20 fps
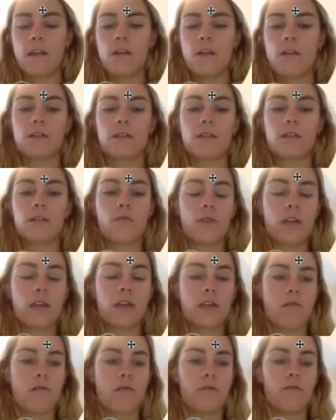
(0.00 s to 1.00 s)
So we
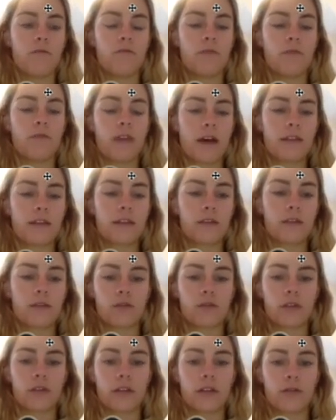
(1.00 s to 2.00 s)
know that
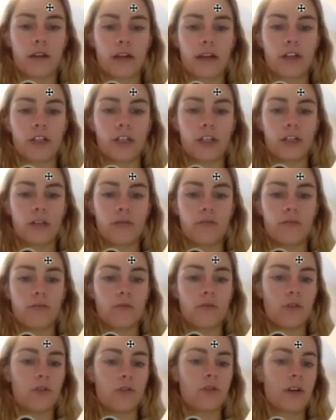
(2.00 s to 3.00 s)
social interaction
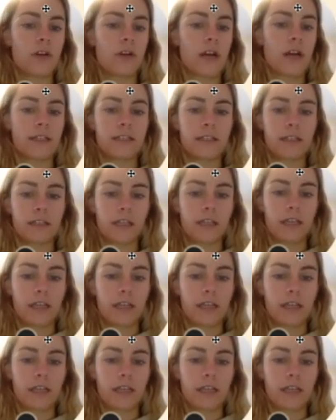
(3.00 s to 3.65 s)
drastically